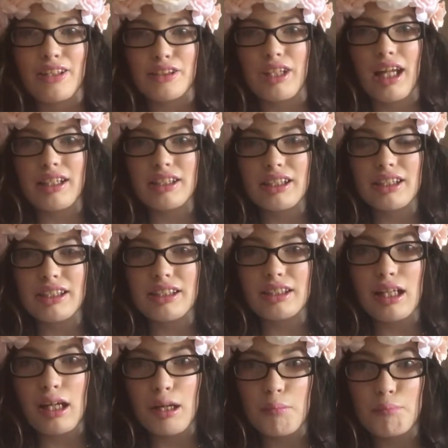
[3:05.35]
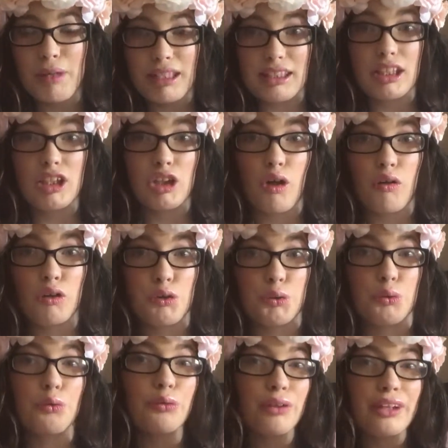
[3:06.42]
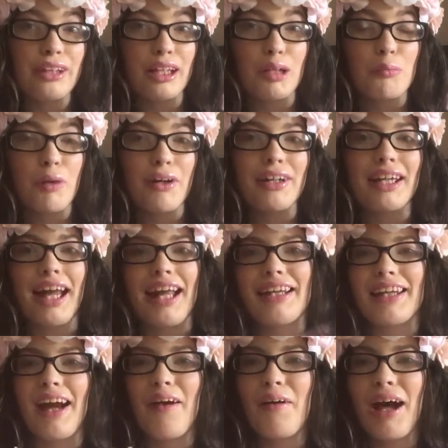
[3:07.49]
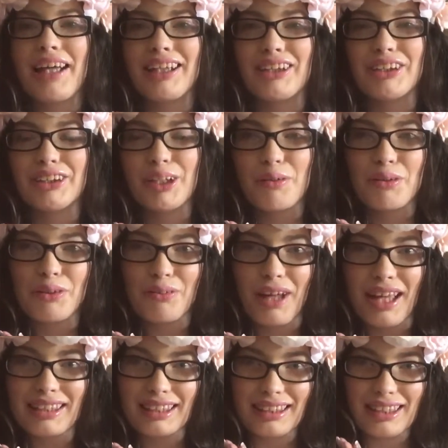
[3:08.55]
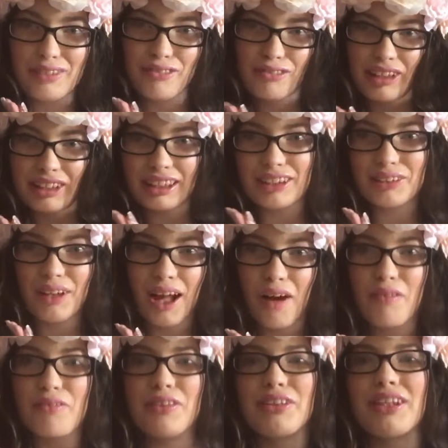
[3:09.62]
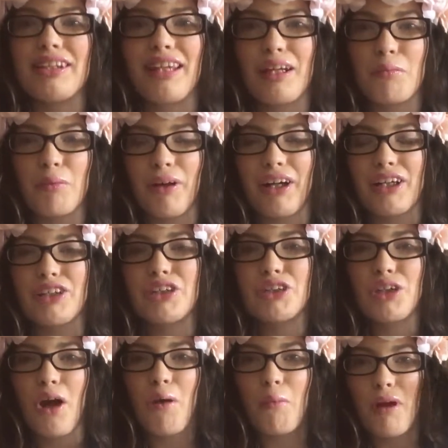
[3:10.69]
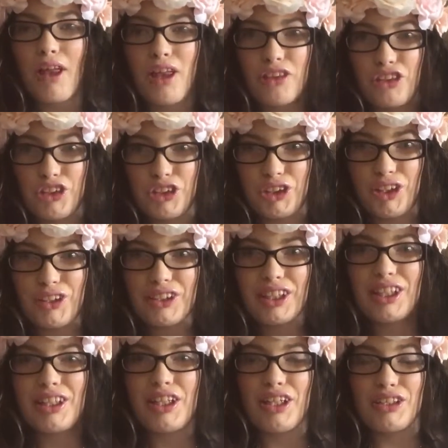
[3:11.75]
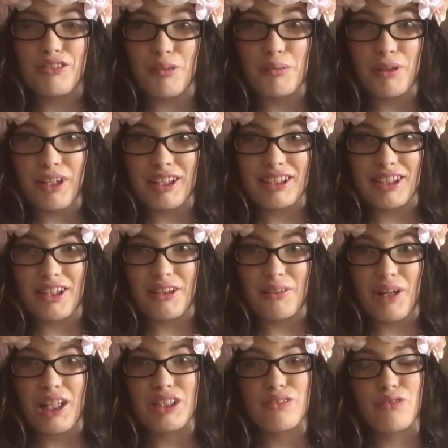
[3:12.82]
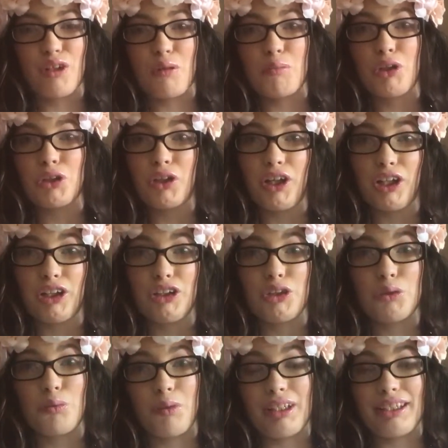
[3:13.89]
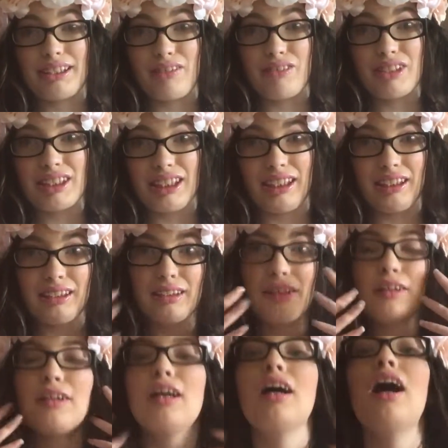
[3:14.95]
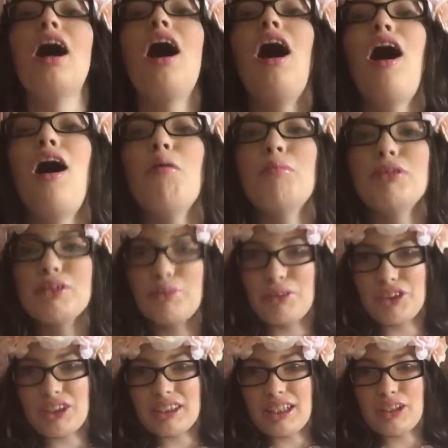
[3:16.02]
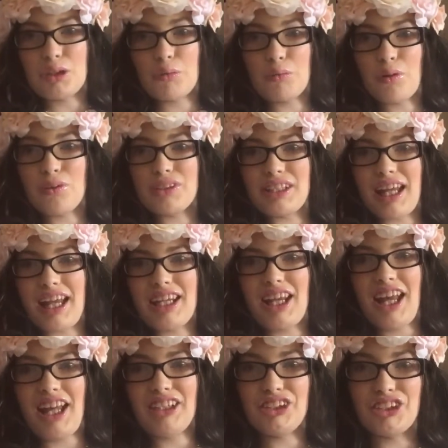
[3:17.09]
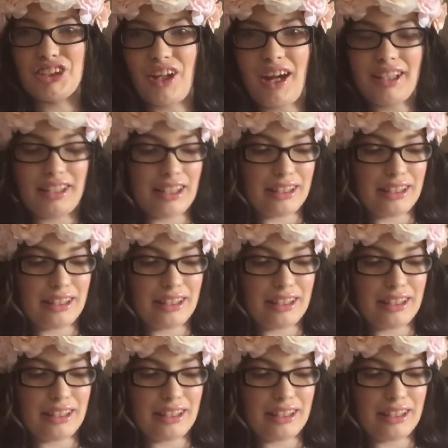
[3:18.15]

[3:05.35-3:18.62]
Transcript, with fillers: So that is basically all the jewelry that I'm wearing, and now I can share with you guys the fun little outfit that I'm wearing. So the shirt is from Grayson Threads from Target 2017. So it just says Rosé and Shine.